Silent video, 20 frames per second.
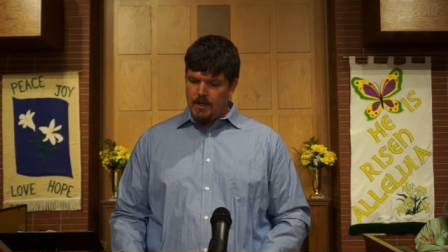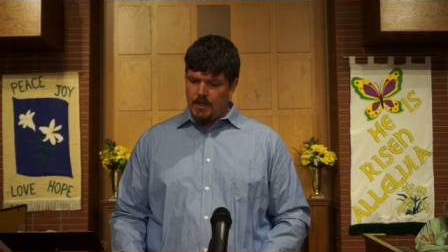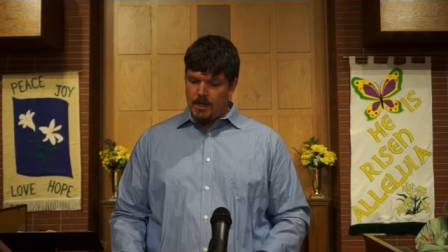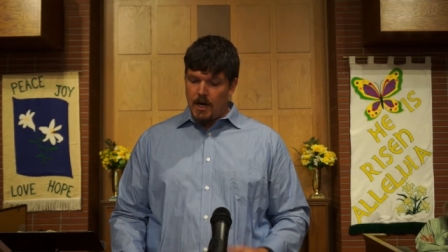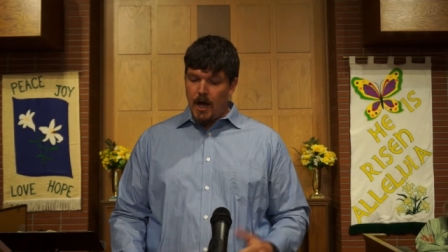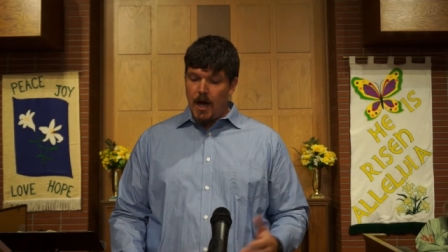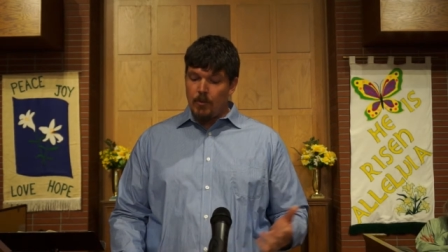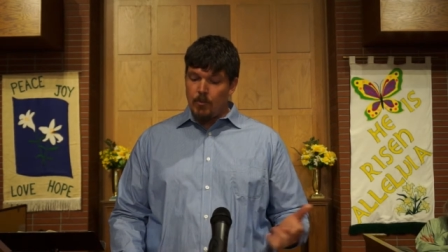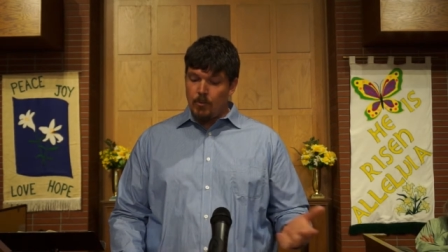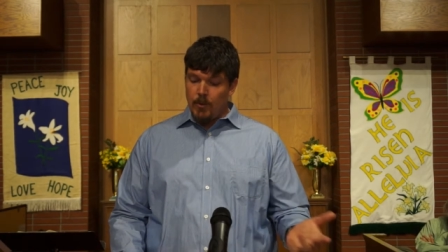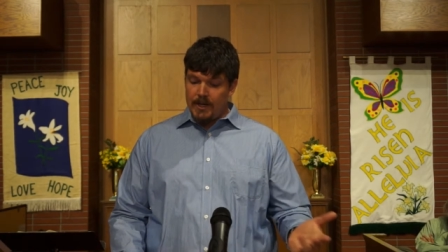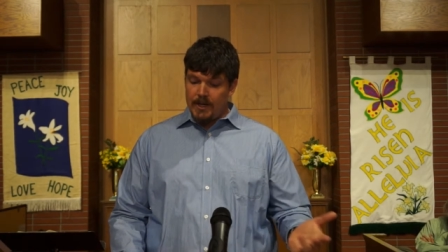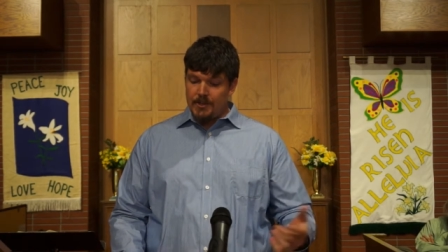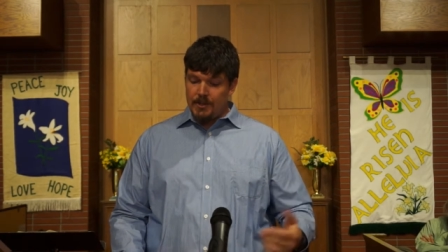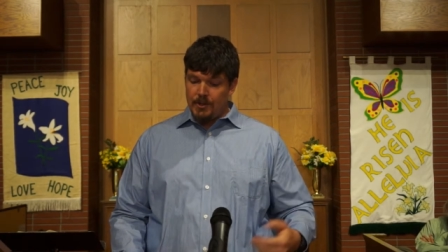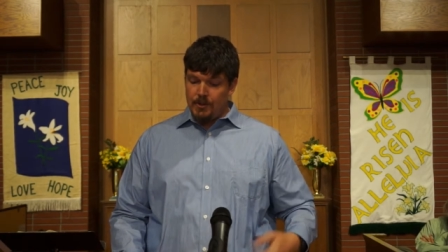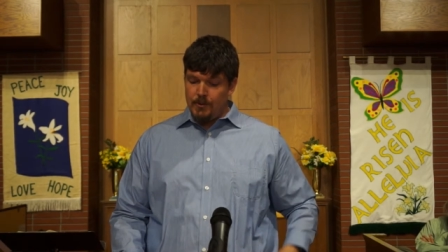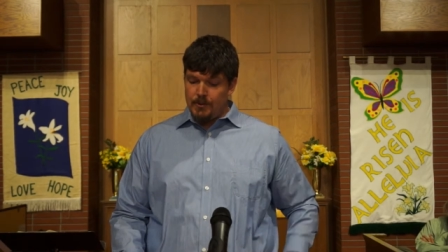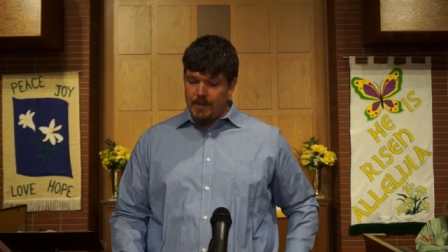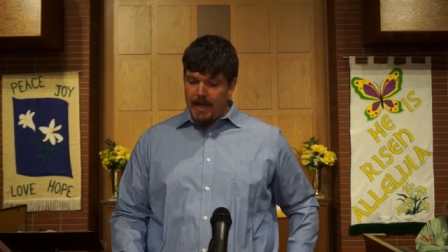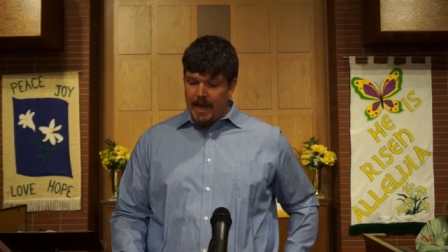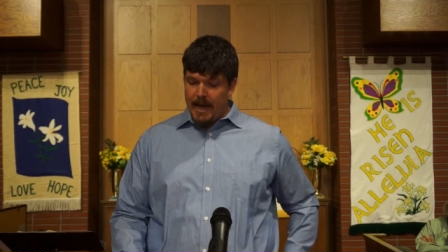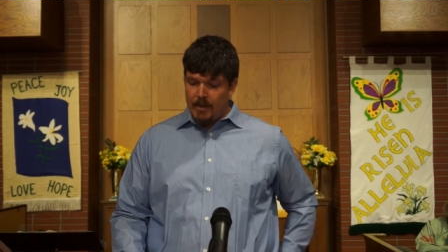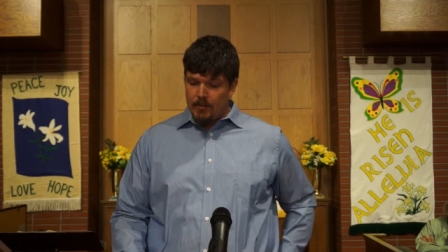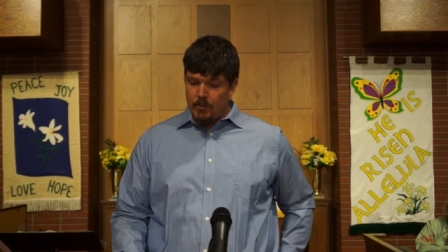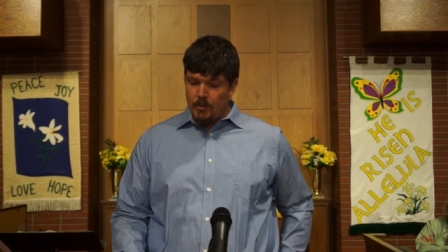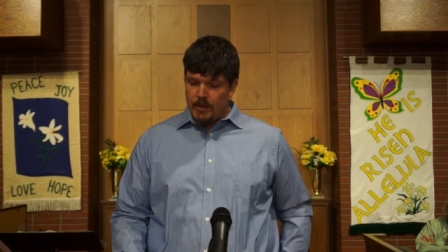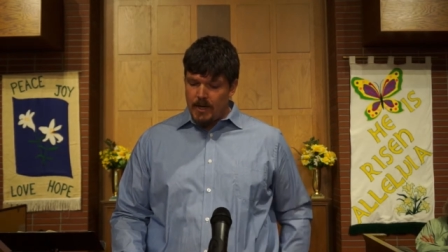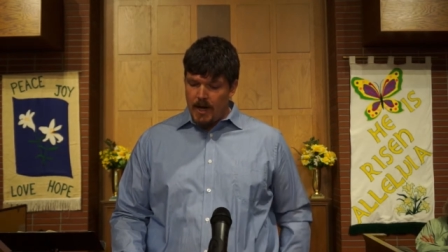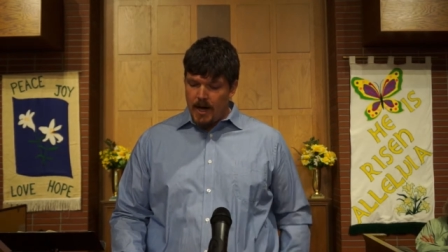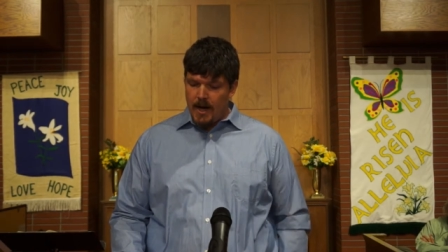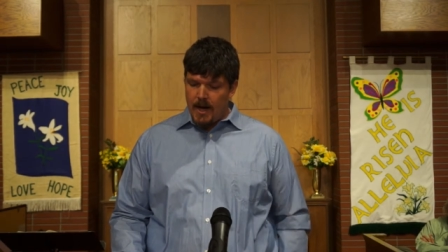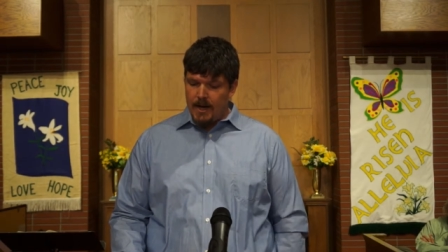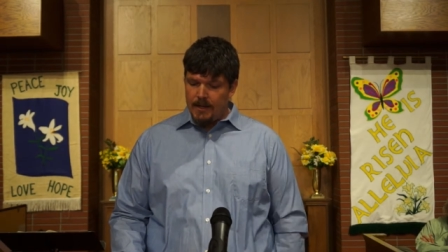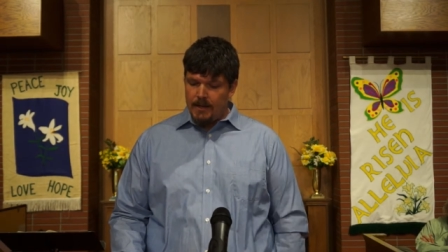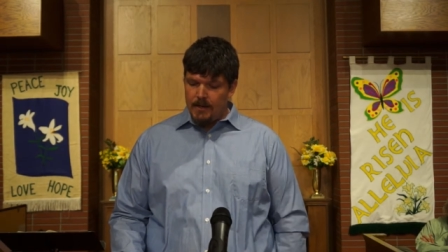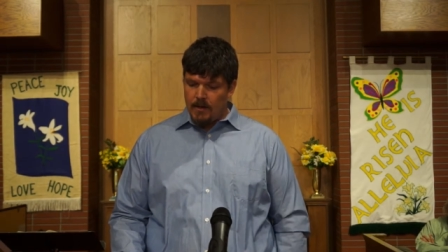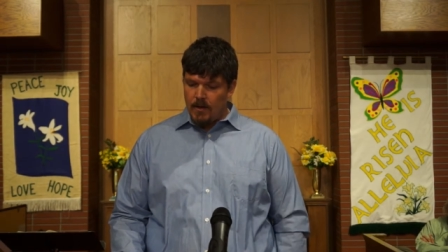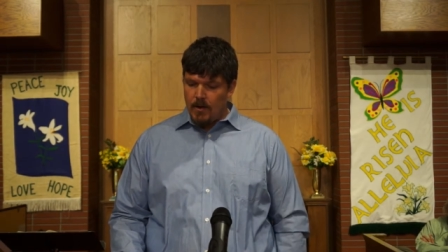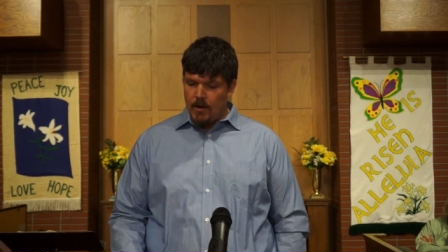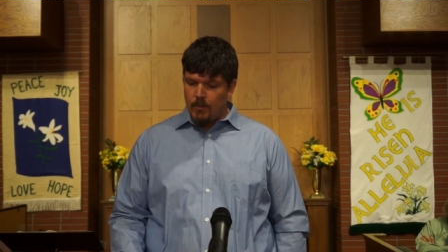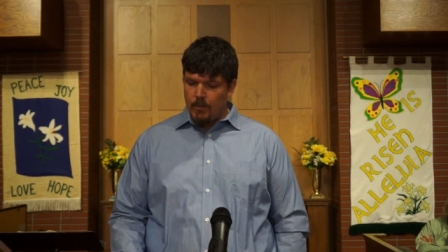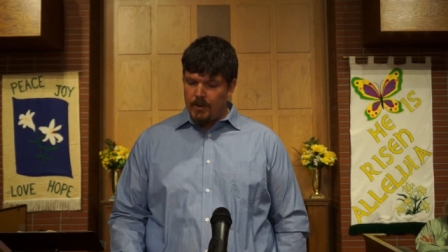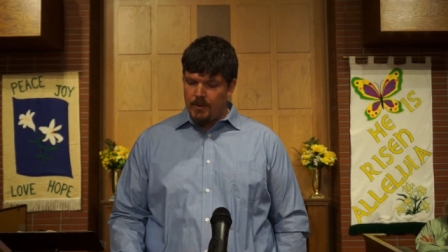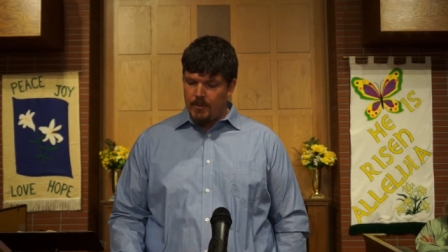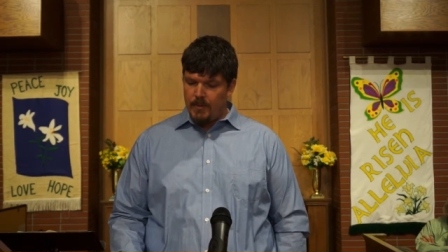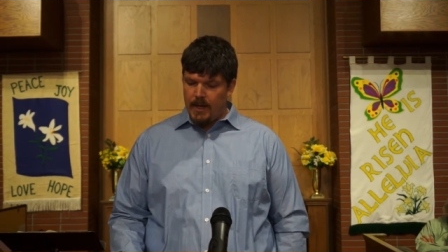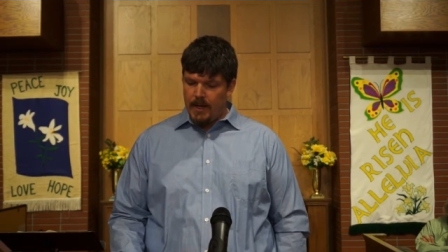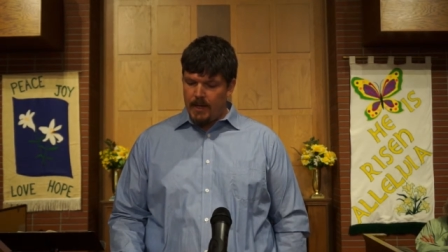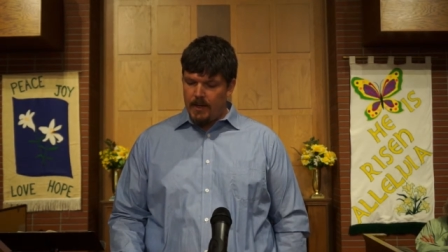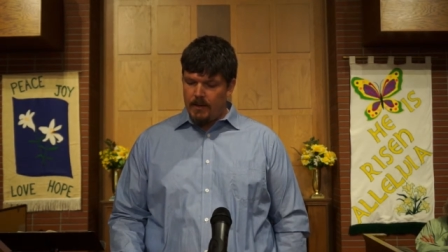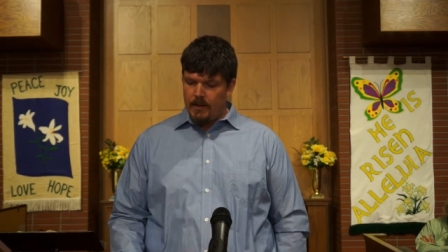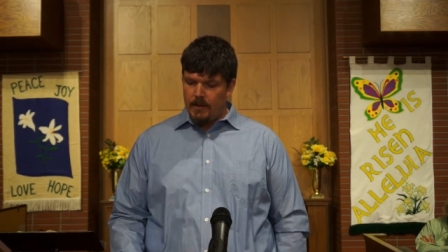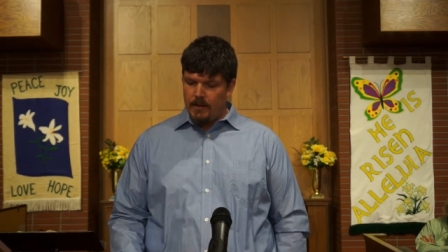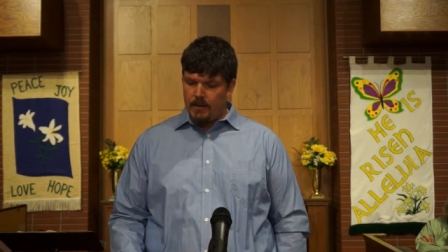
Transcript: God rescues animal kind along with man.